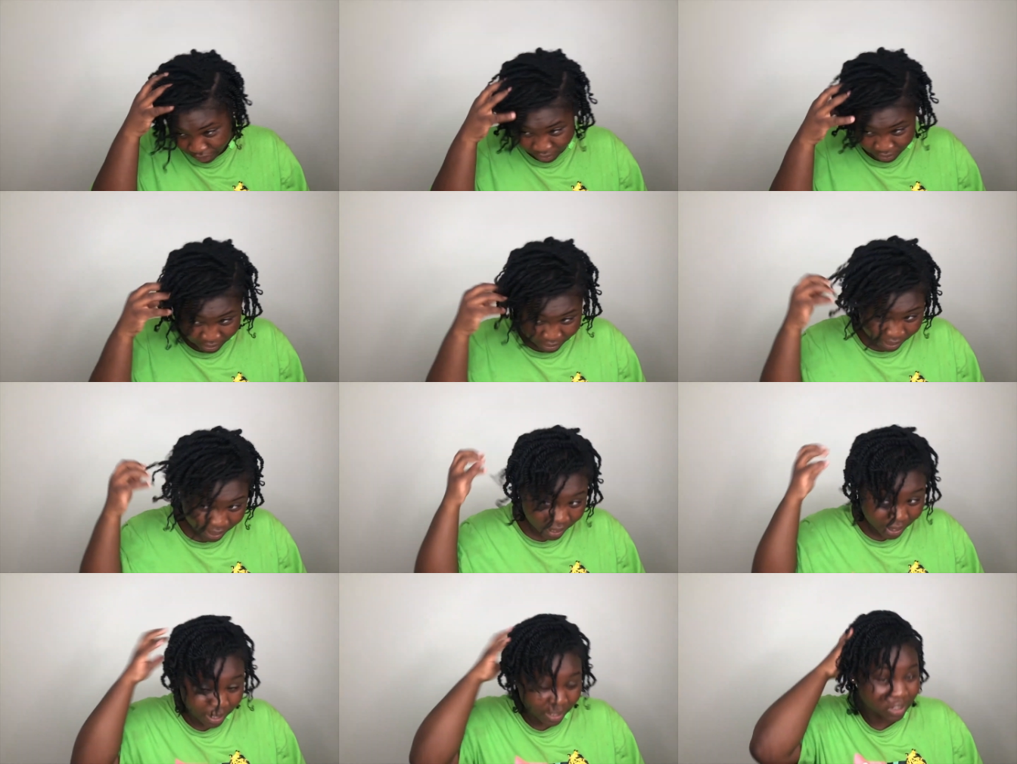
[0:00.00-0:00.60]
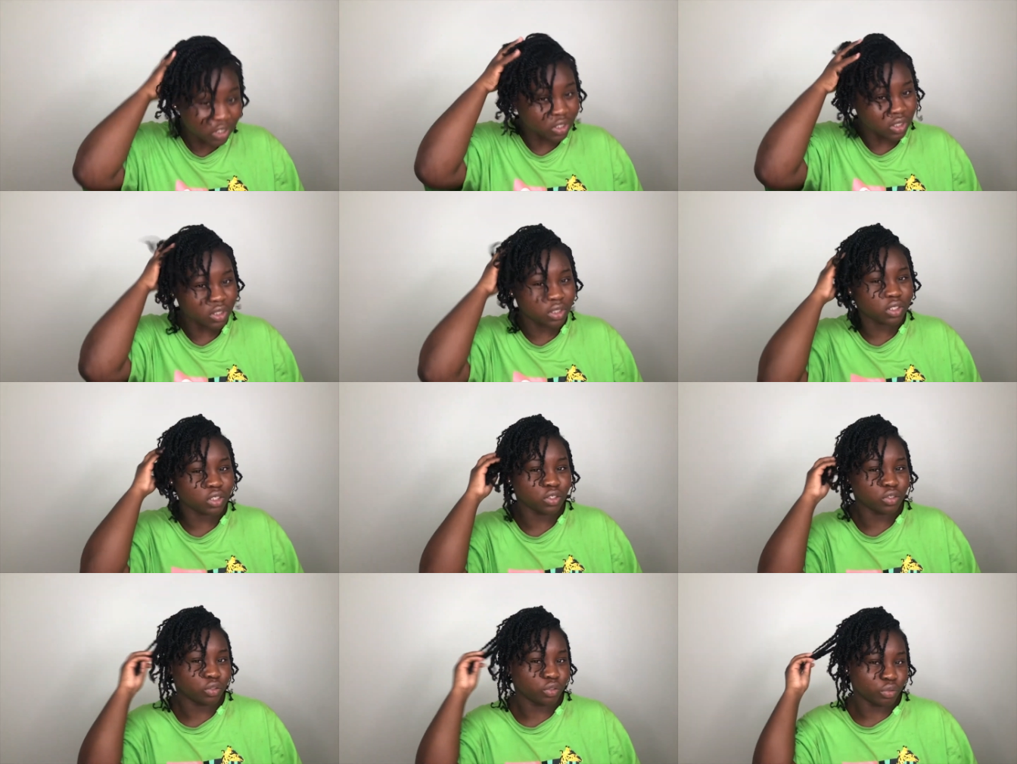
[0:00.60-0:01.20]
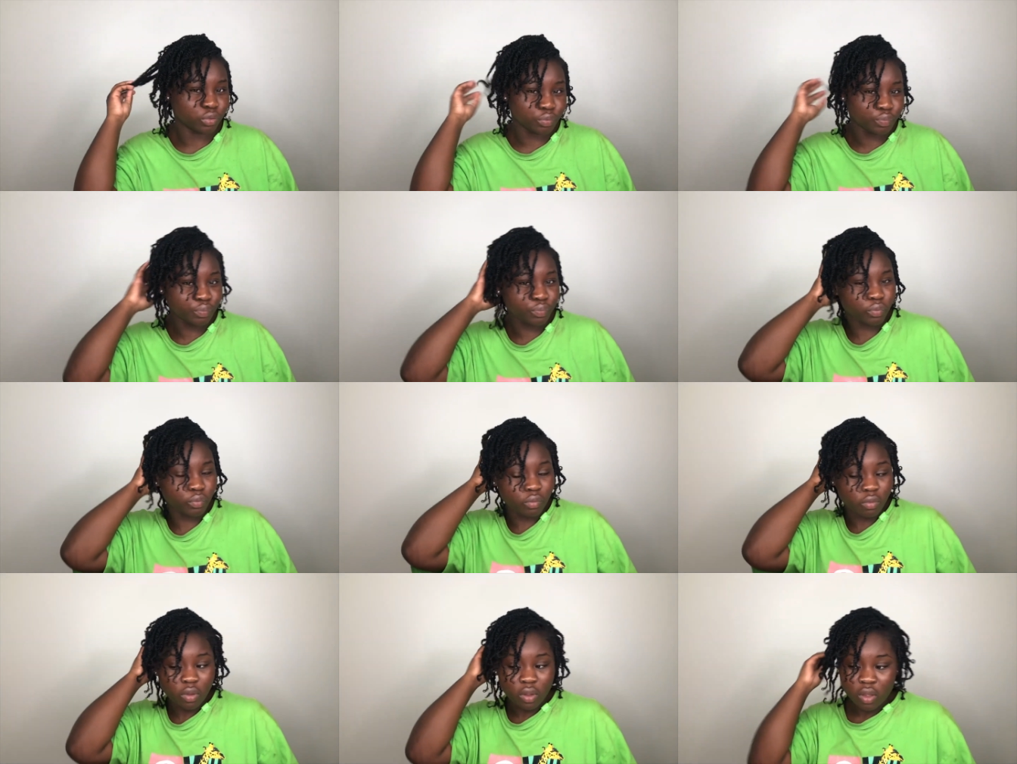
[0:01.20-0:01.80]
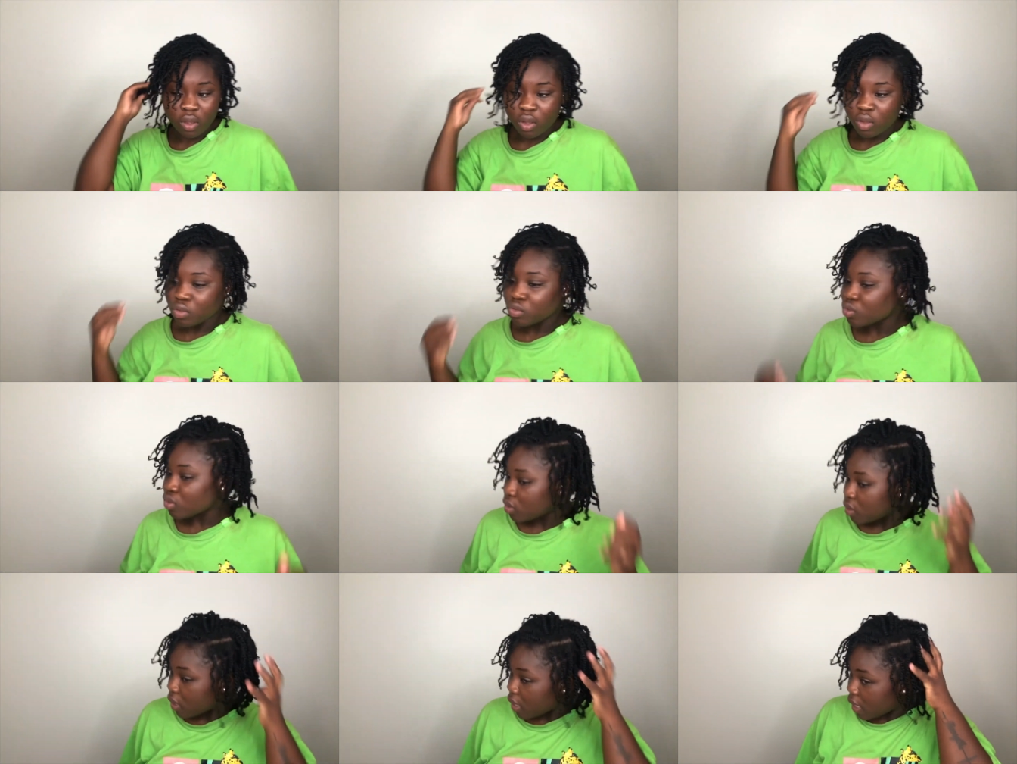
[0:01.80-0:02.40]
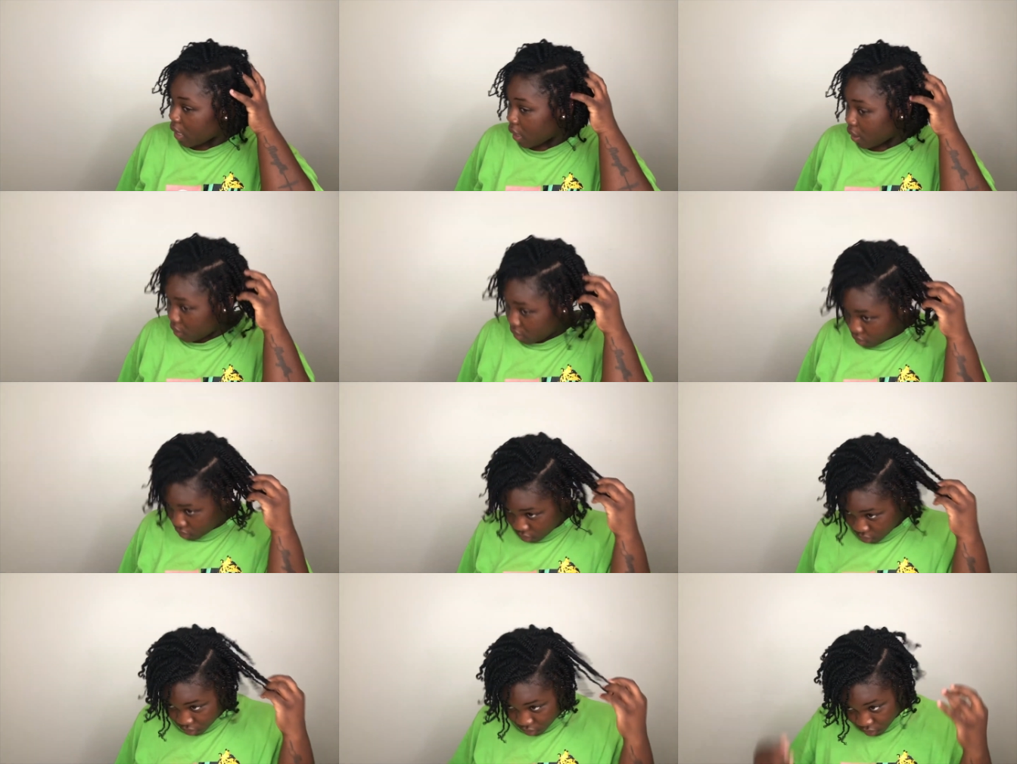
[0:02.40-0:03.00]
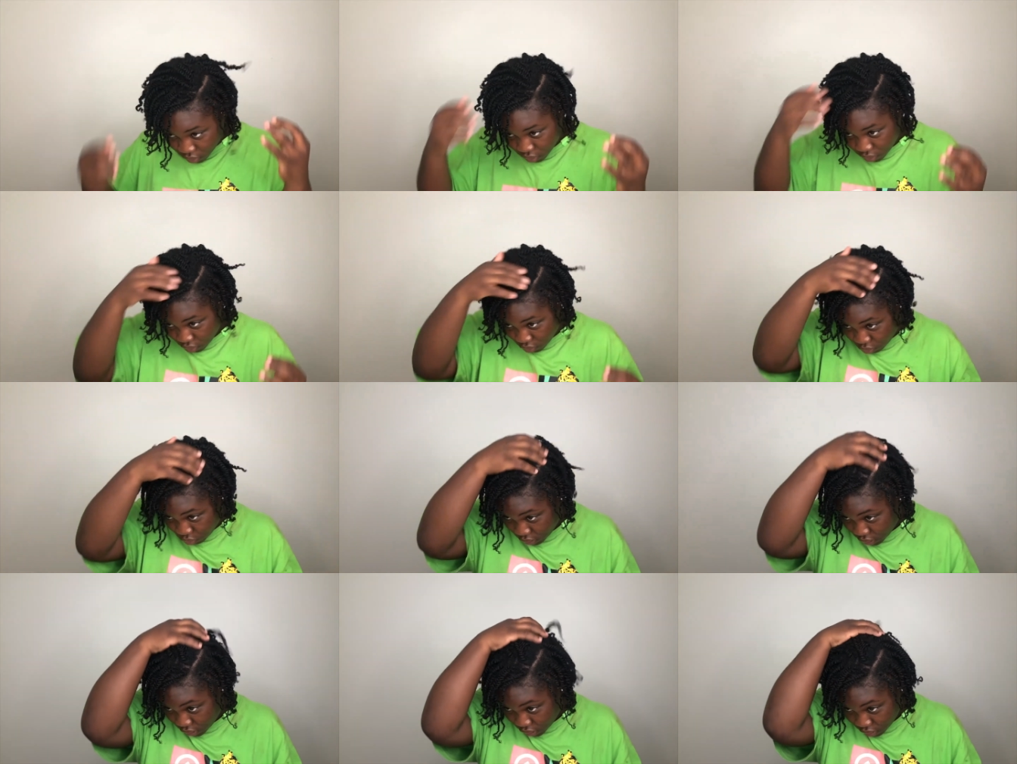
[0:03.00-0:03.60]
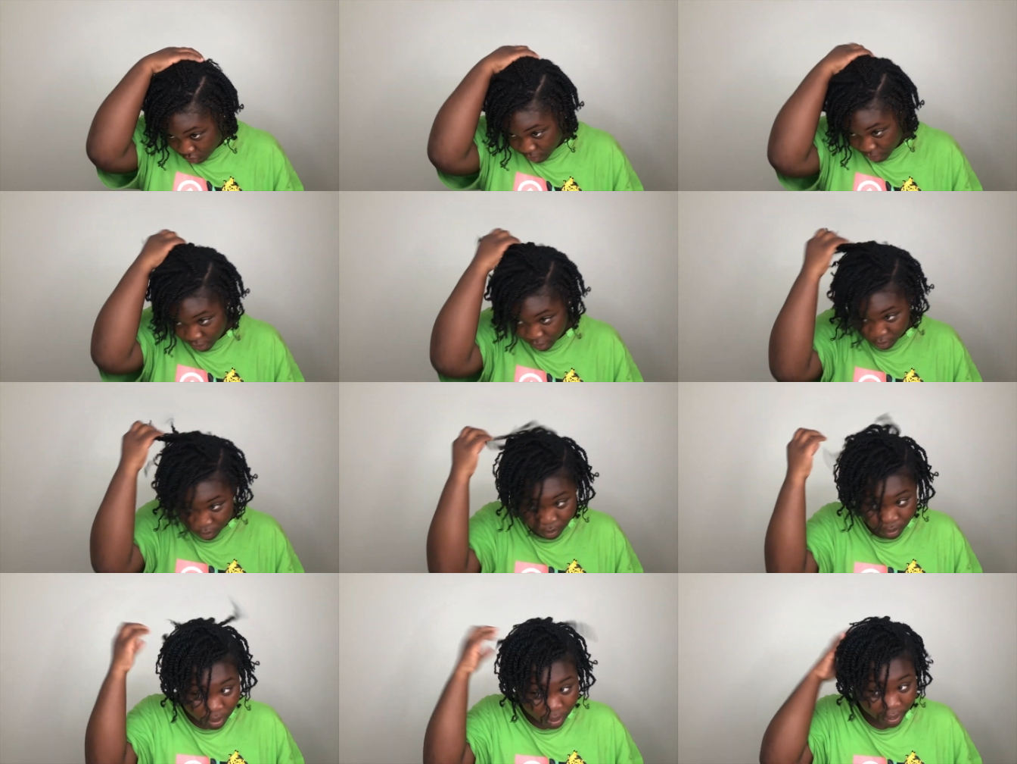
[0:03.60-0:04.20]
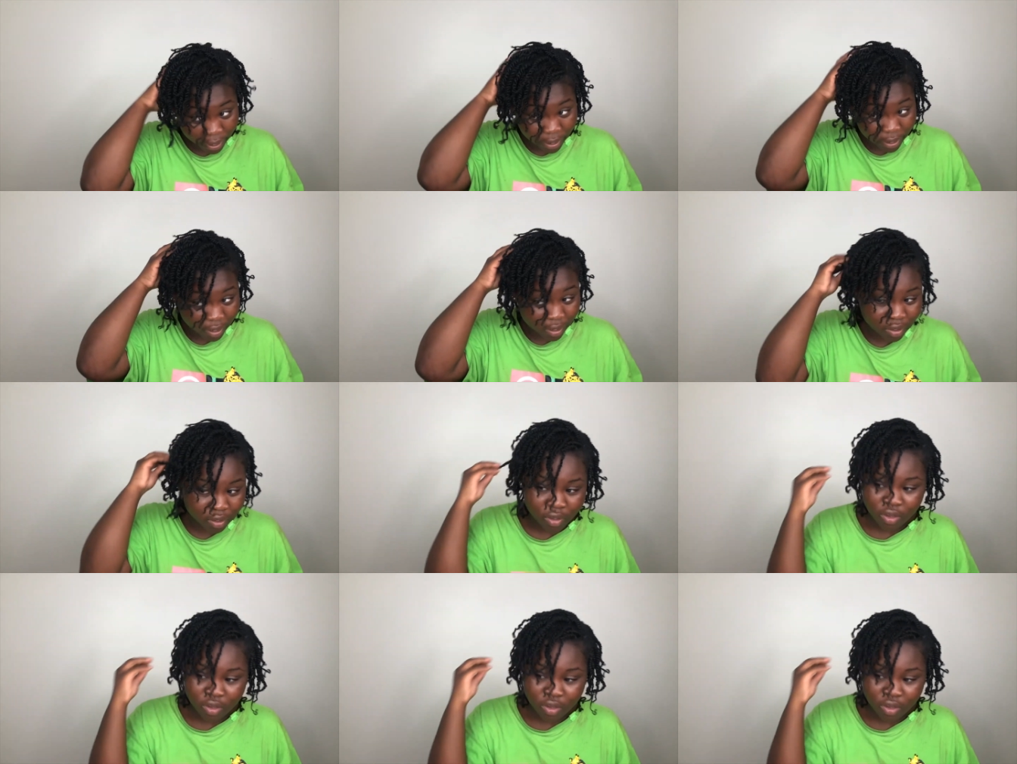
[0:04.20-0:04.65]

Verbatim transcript: and I got shit to do. So yeah, just twisted my own hair.